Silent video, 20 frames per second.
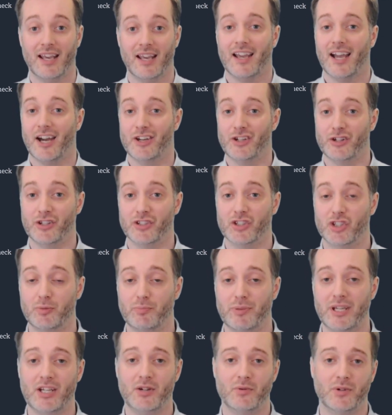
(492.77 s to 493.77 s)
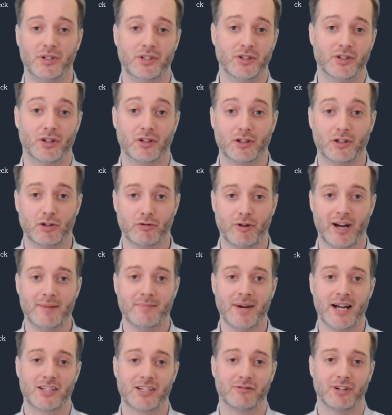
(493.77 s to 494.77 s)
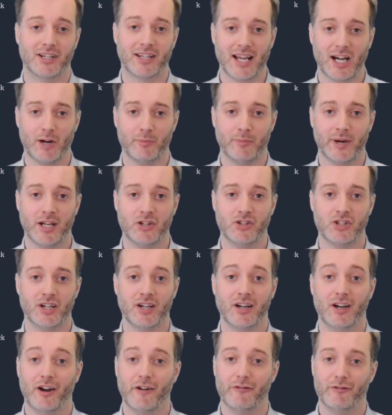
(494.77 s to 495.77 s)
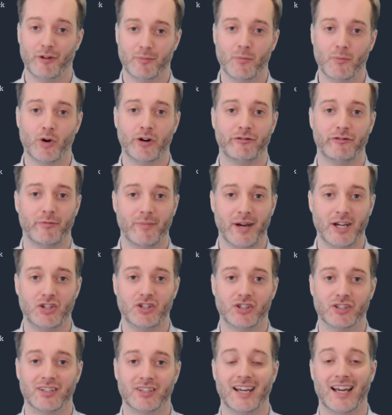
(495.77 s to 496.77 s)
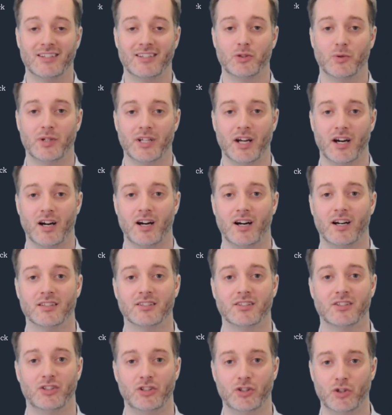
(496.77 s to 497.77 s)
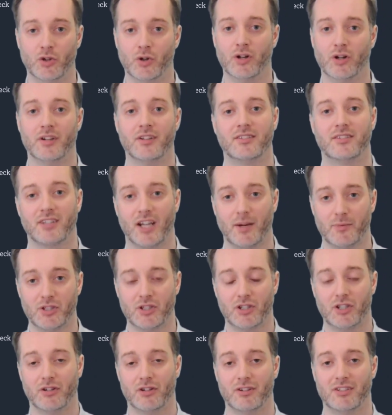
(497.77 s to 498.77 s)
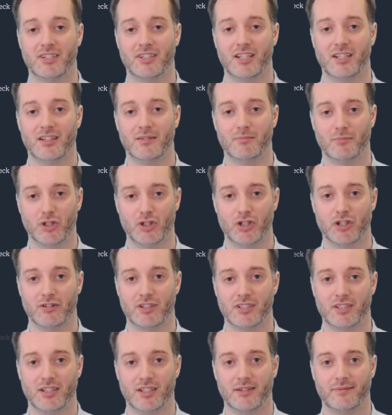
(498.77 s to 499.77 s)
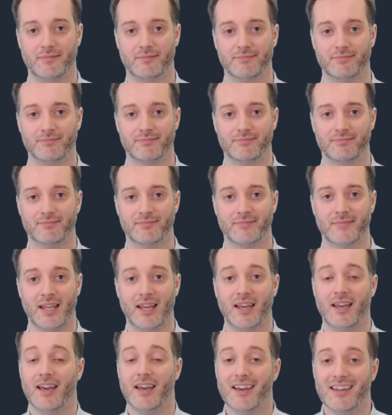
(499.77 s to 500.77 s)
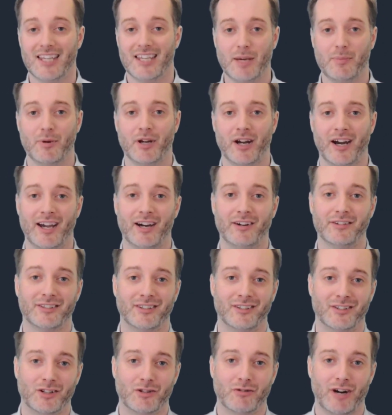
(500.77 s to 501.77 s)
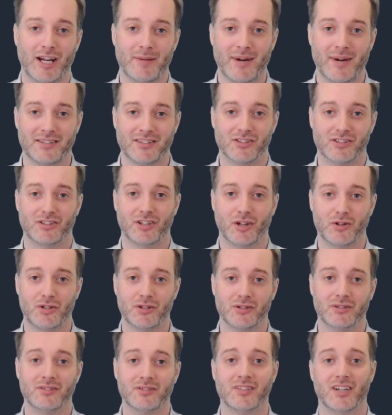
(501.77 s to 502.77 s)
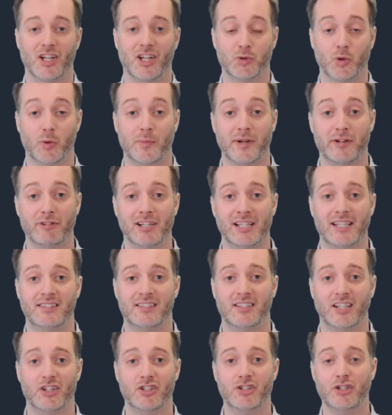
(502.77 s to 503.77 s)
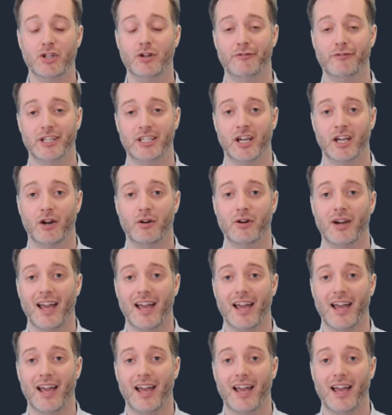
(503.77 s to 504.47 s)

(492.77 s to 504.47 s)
And you can speak with your Grey Matter account manager for more information and to enhance your cybersecurity maturity. Keep an eye out on Grey Matter's socials, as we'll be releasing a new video